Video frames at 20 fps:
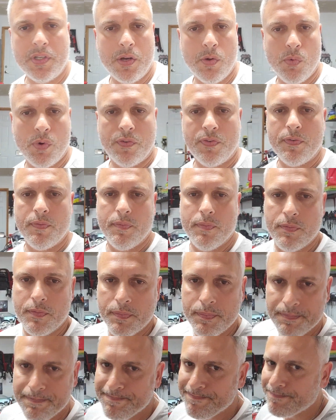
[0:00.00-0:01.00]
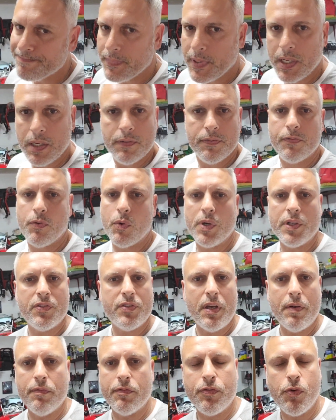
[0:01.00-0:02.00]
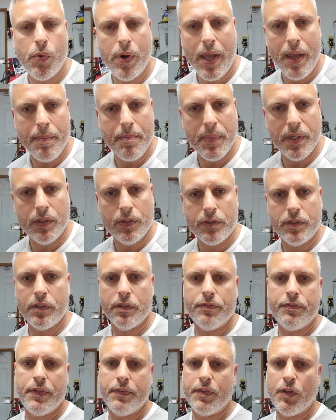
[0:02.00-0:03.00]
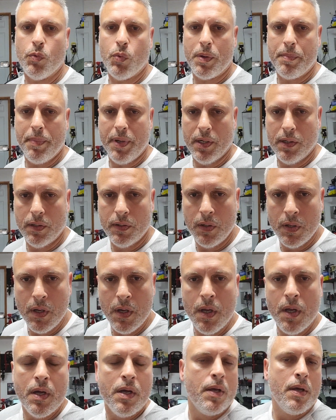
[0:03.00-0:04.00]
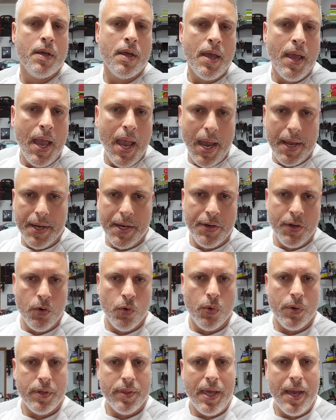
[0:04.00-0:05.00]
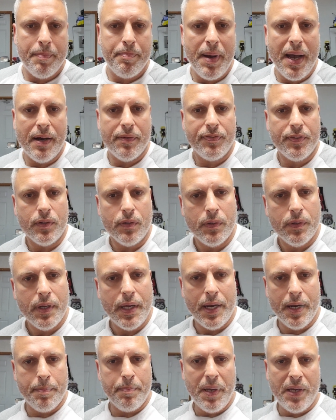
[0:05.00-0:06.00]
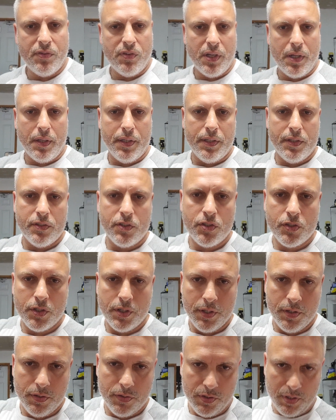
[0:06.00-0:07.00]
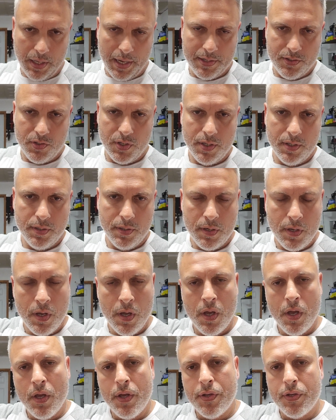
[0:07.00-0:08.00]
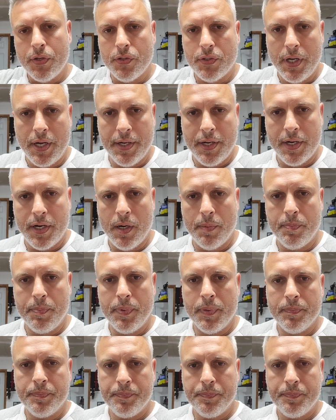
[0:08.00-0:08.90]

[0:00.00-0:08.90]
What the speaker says: anywhere from 47, 48 mil to 51 mil. And then you order that baffle. And it basically it slides in, you tighten it up,